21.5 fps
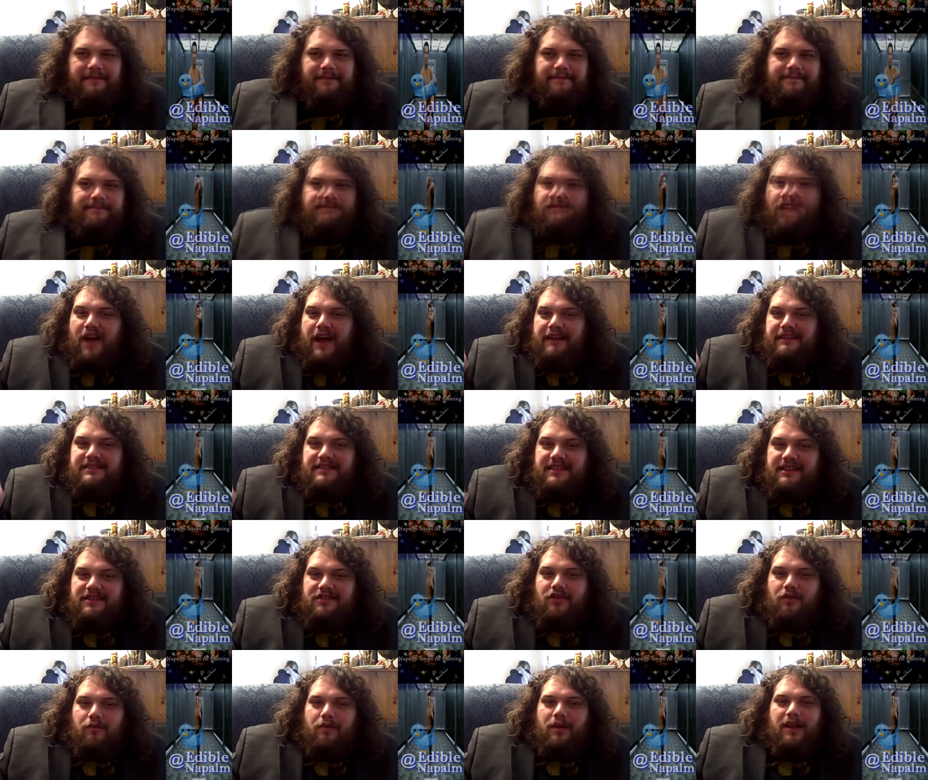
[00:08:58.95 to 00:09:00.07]
The fight
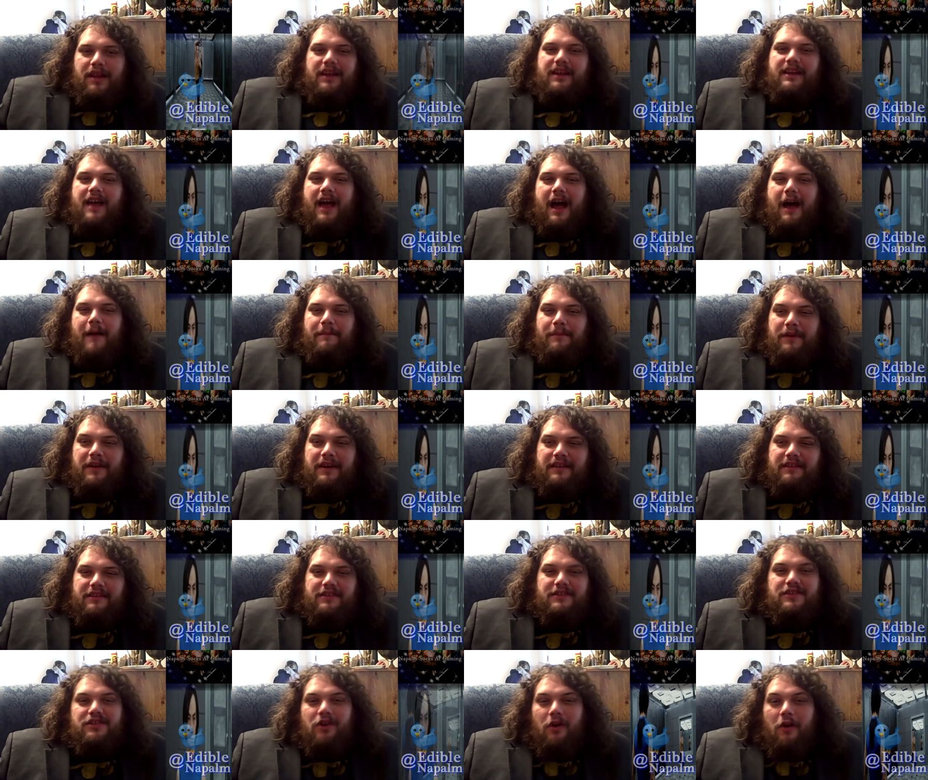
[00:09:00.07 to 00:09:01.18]
scenes are really competent.
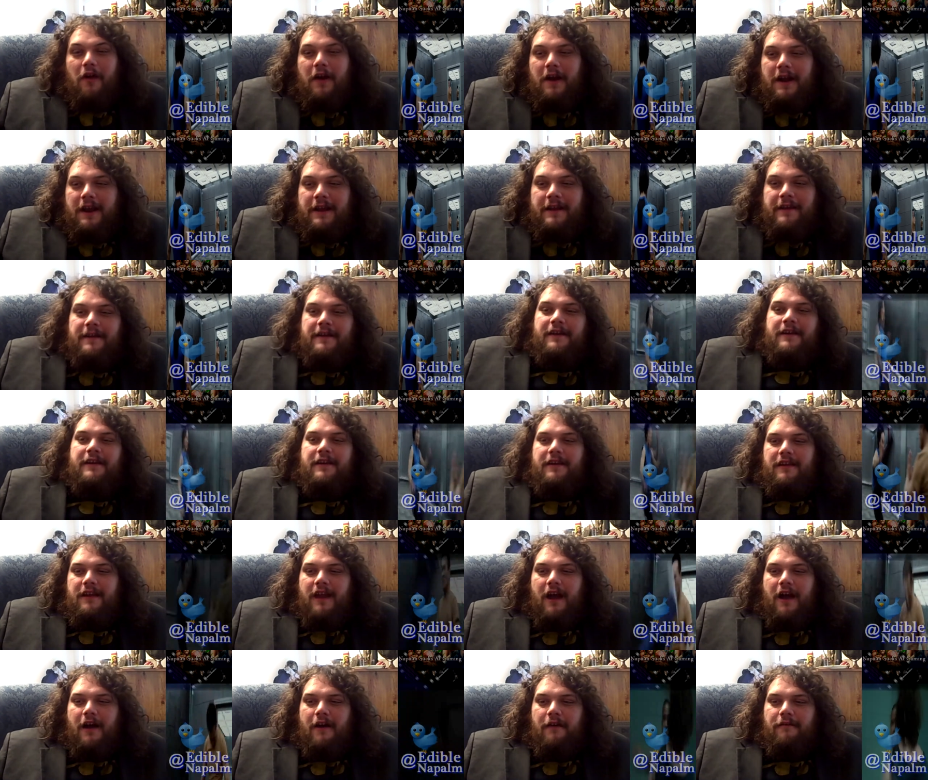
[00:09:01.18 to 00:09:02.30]
The story, you
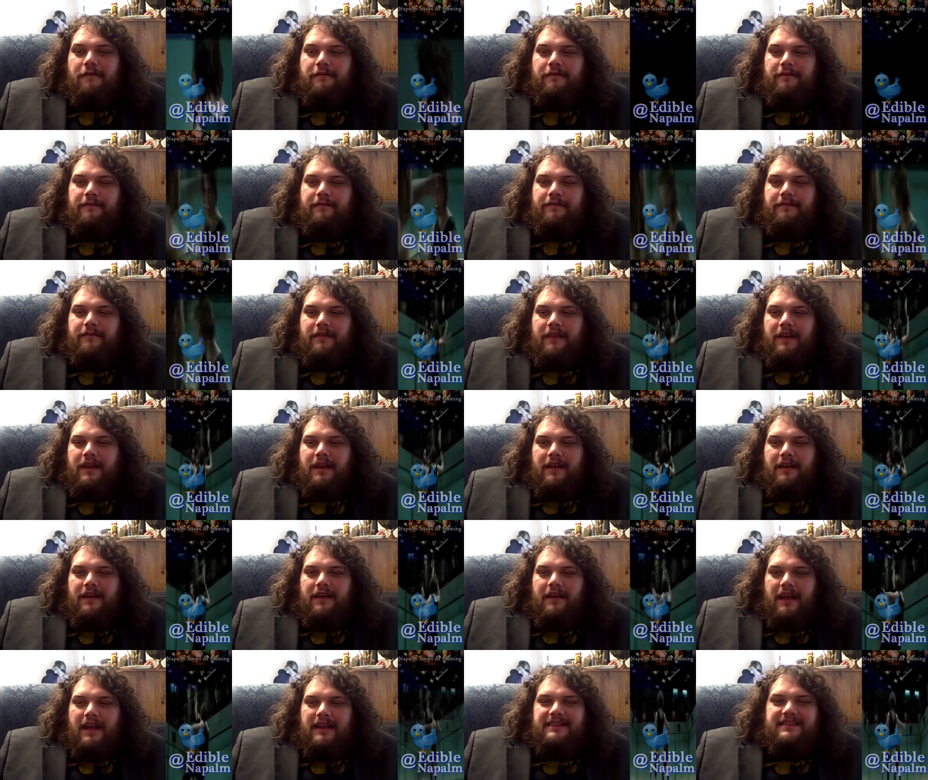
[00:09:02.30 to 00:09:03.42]
know...
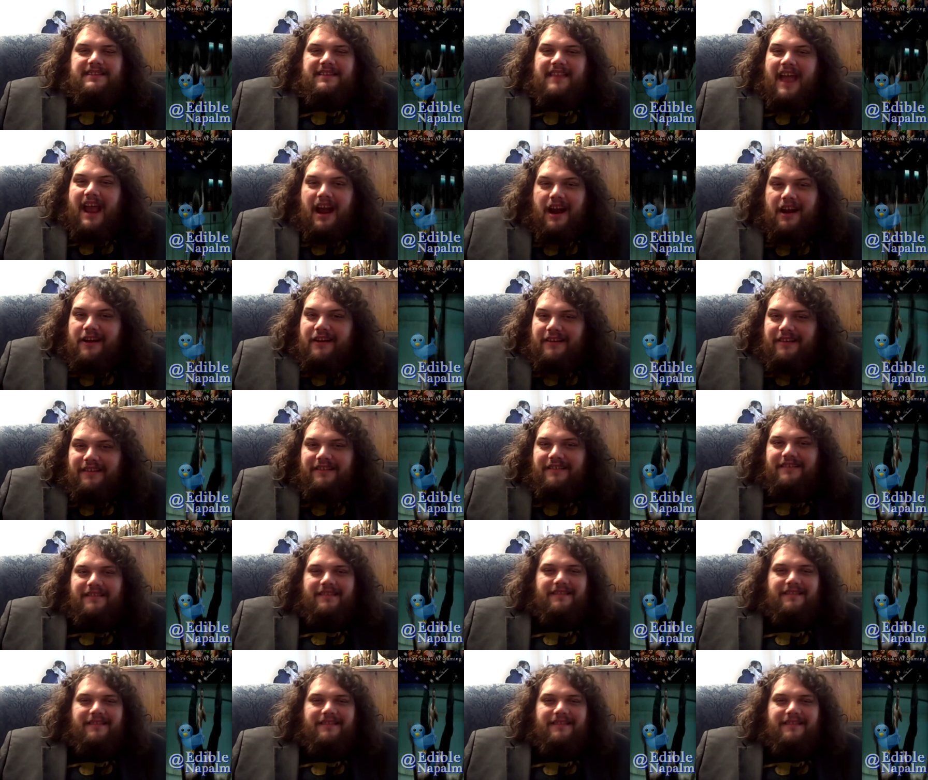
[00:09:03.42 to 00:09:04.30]
It's there.